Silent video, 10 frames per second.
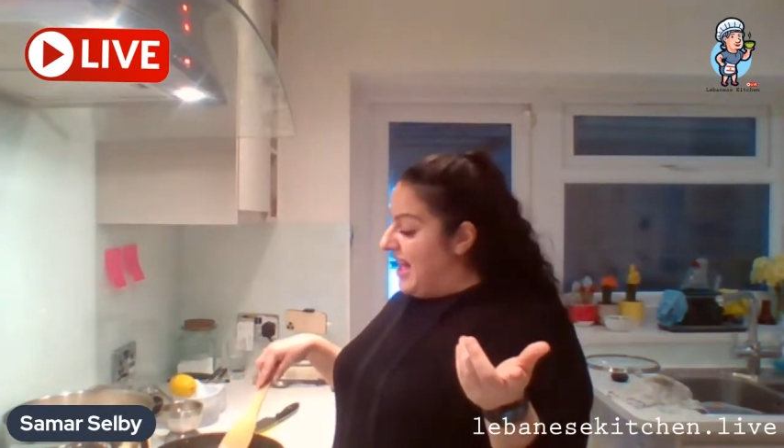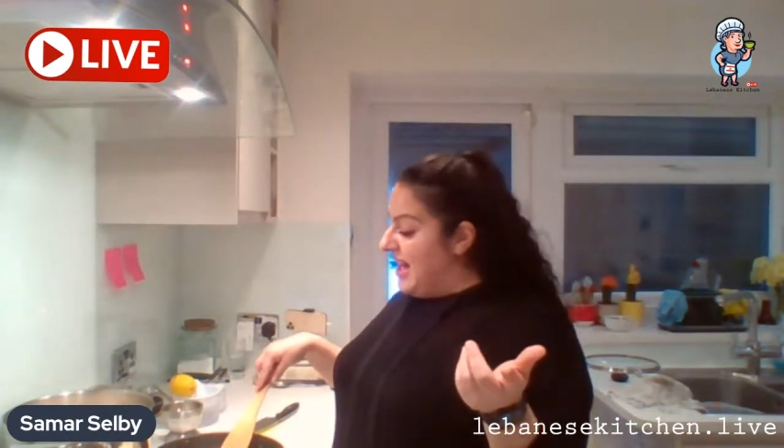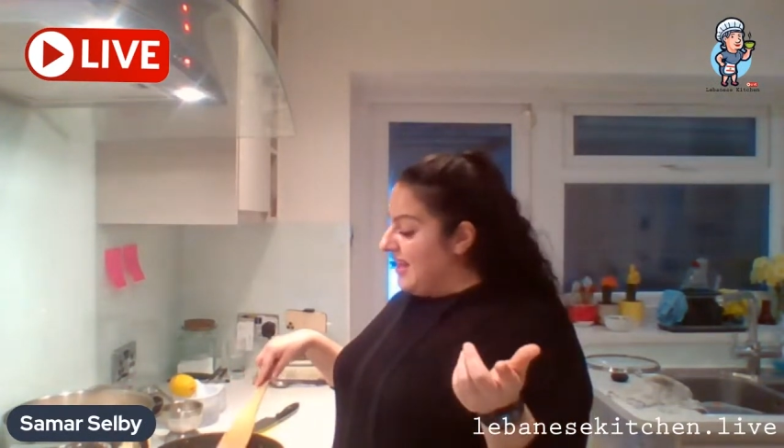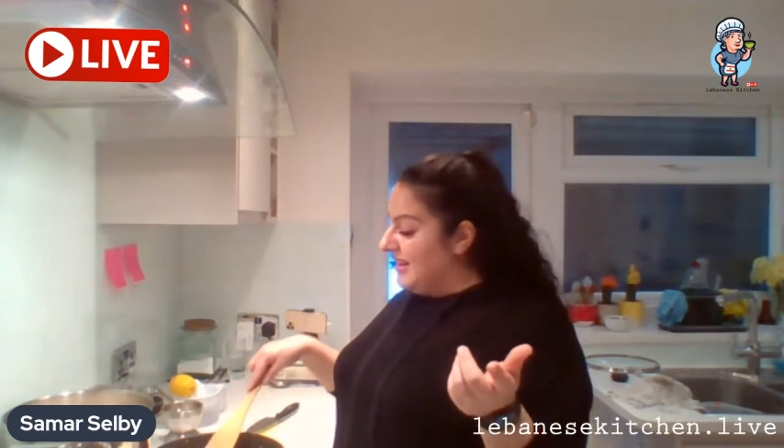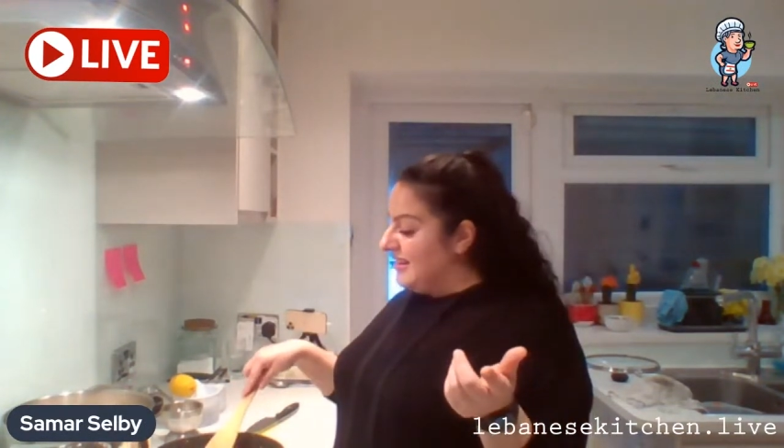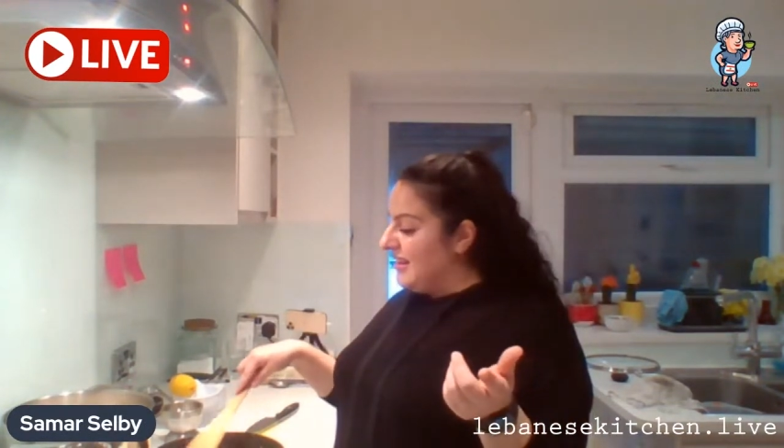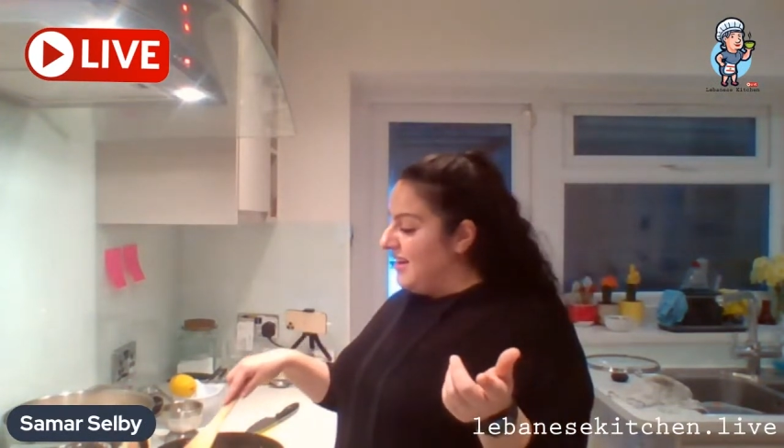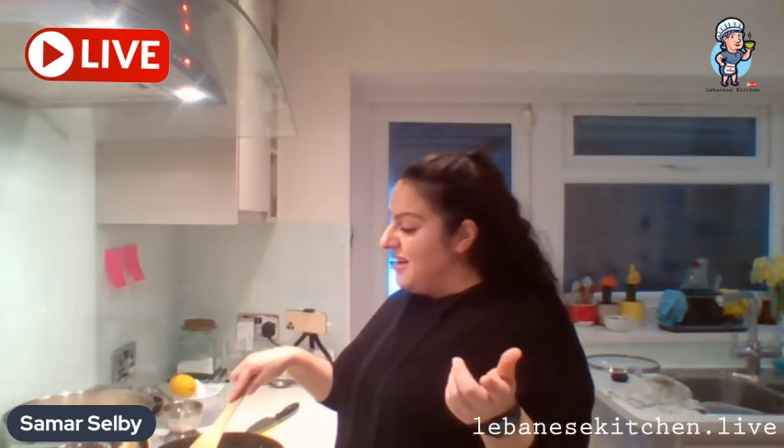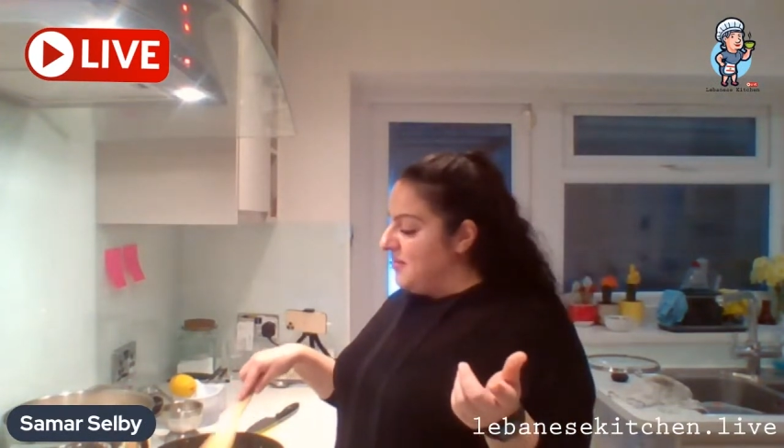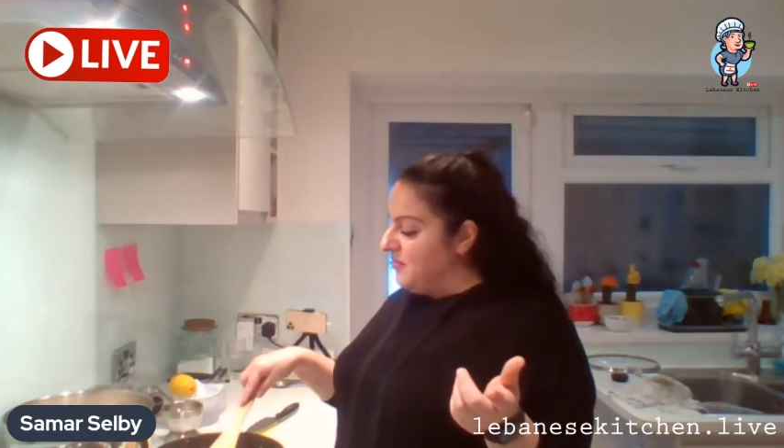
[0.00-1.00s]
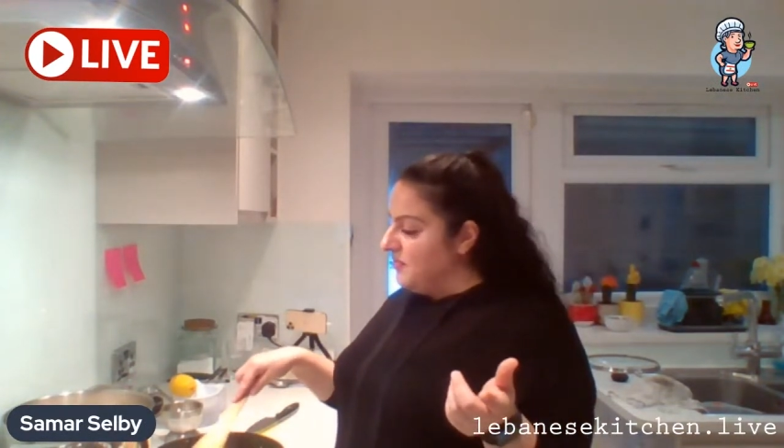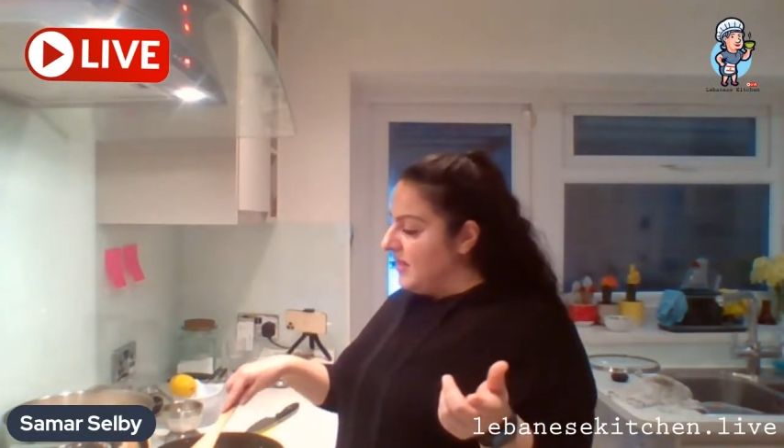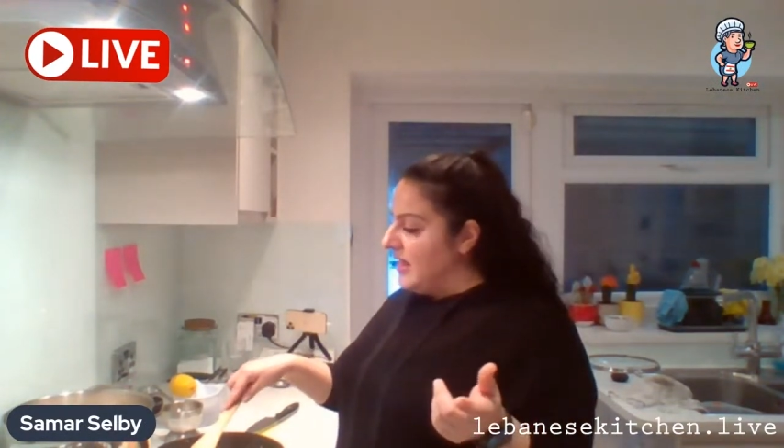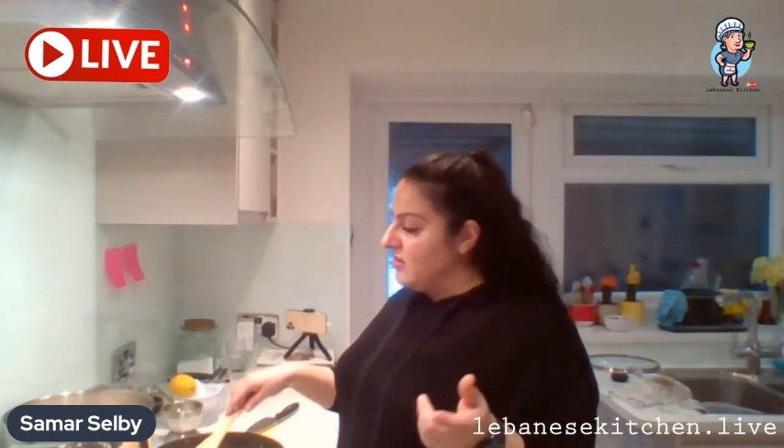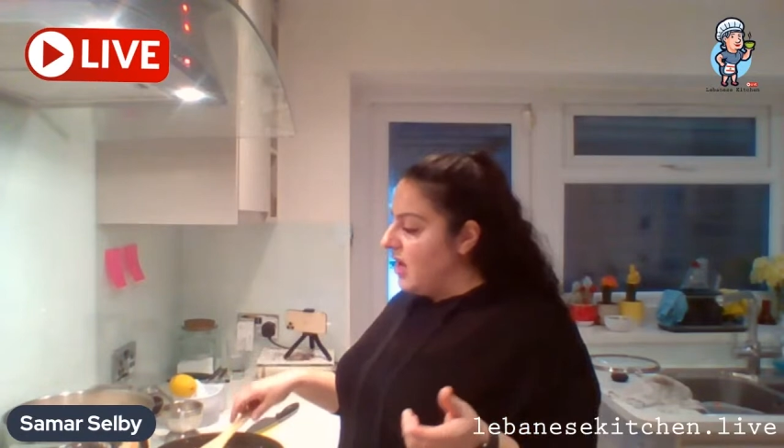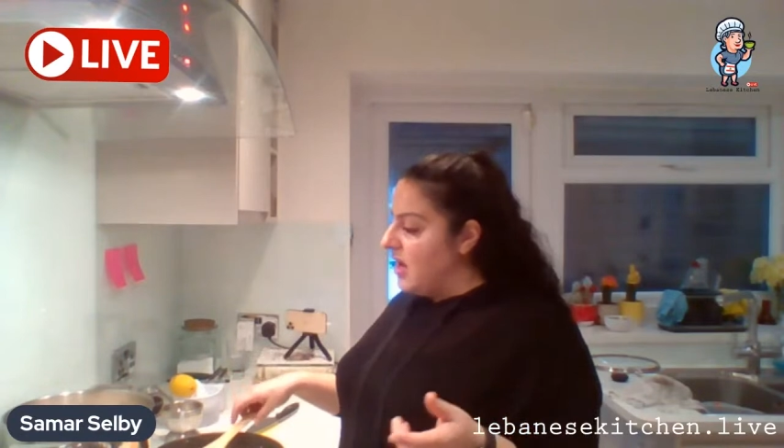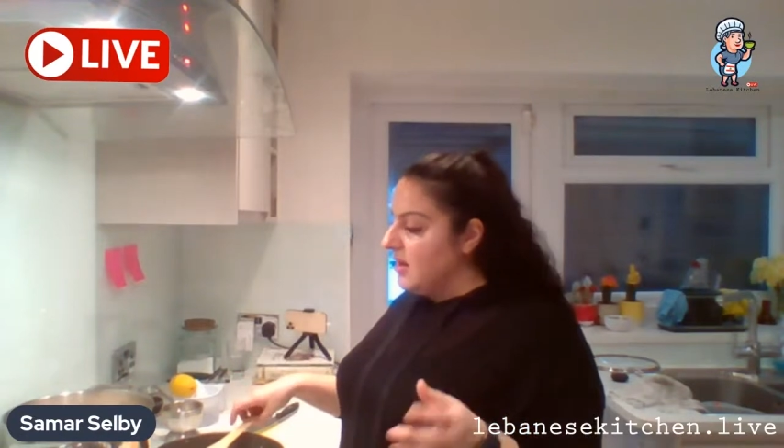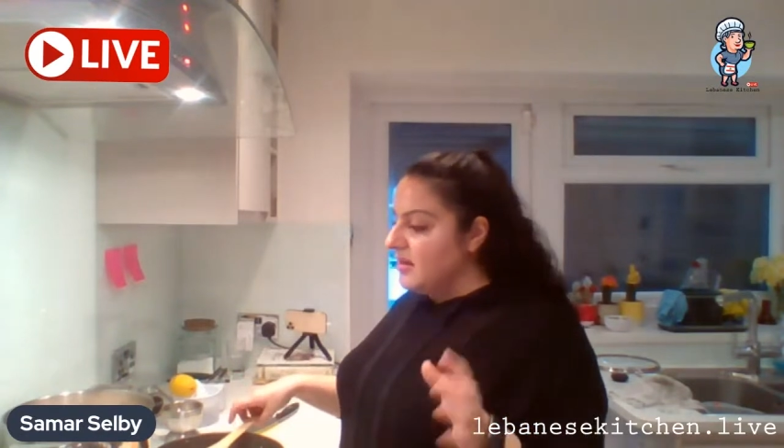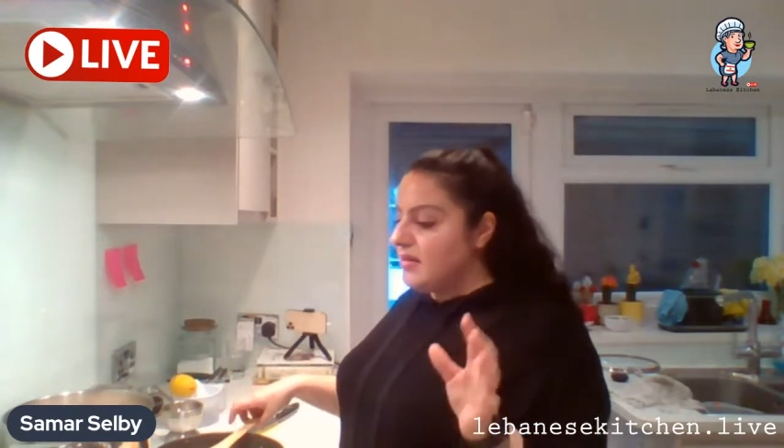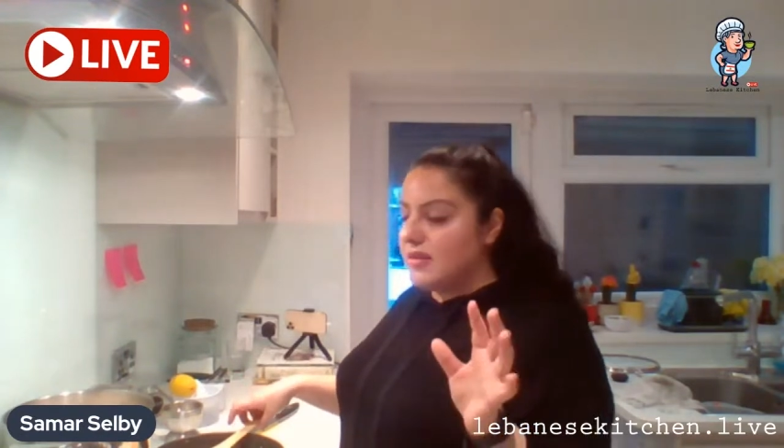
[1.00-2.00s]
and it
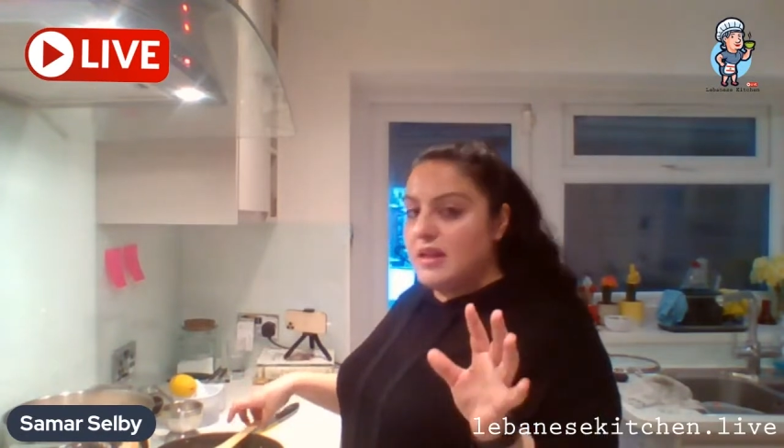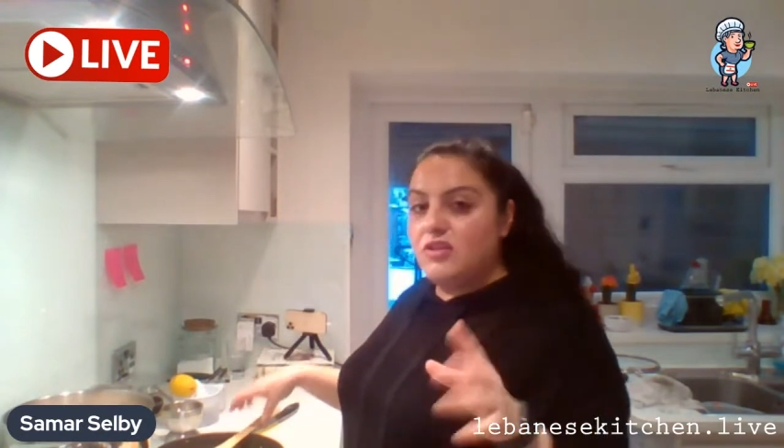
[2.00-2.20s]
turns